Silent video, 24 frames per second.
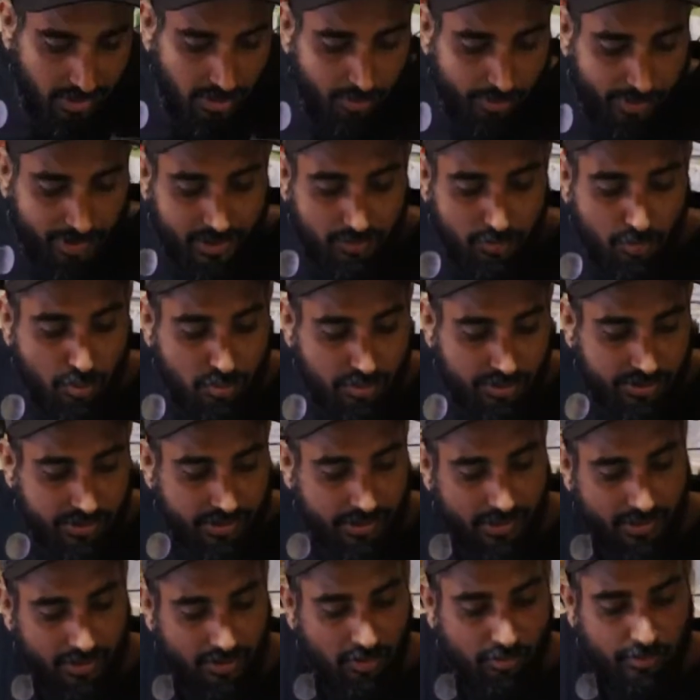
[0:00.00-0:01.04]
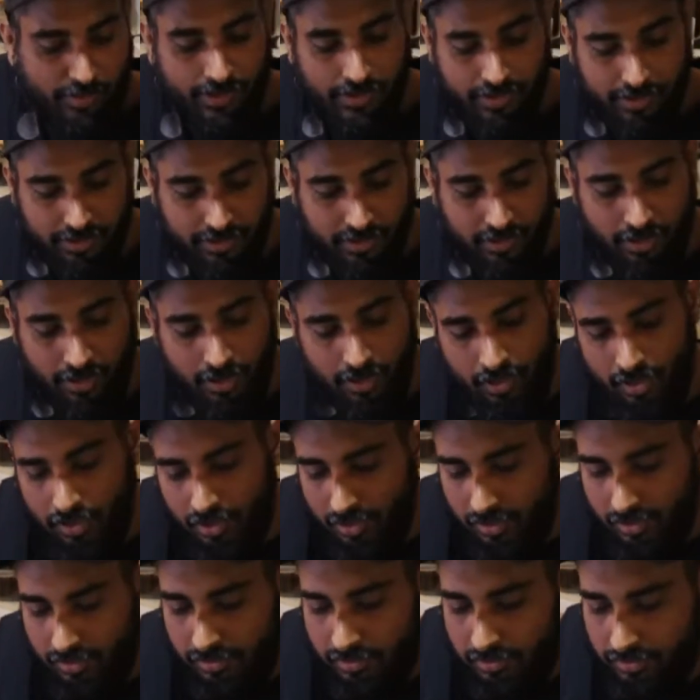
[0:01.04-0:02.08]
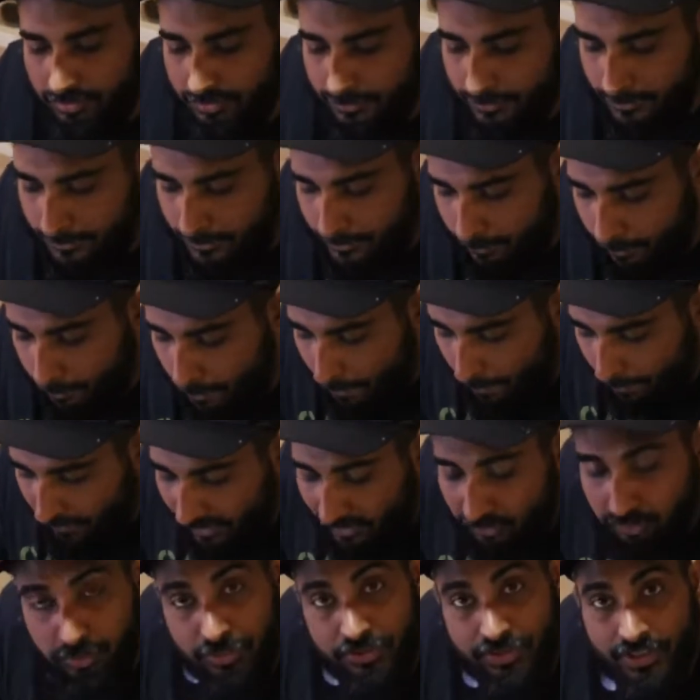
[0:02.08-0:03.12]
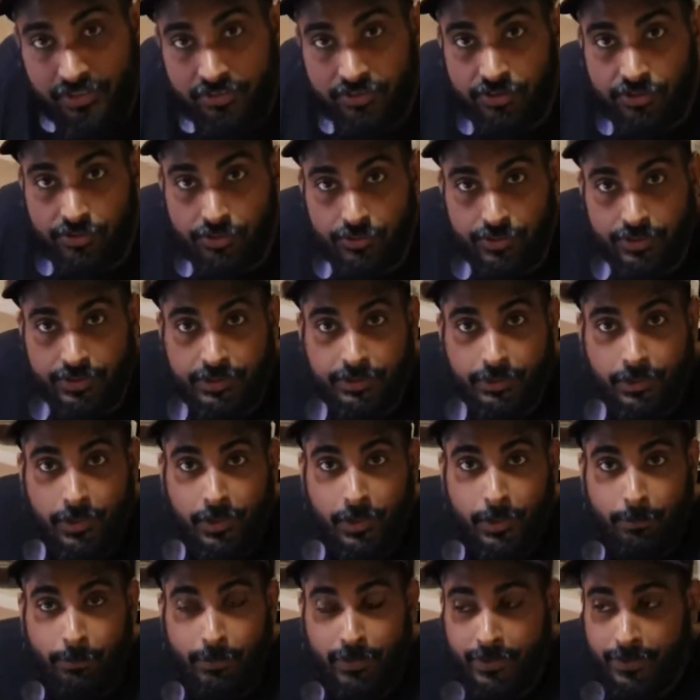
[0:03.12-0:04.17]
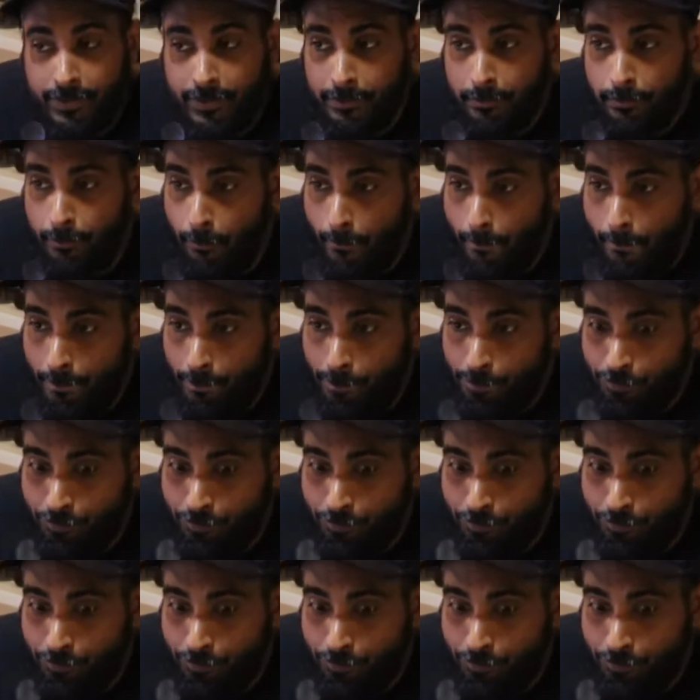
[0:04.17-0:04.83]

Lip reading: how many motion and how many entry sensors you need. But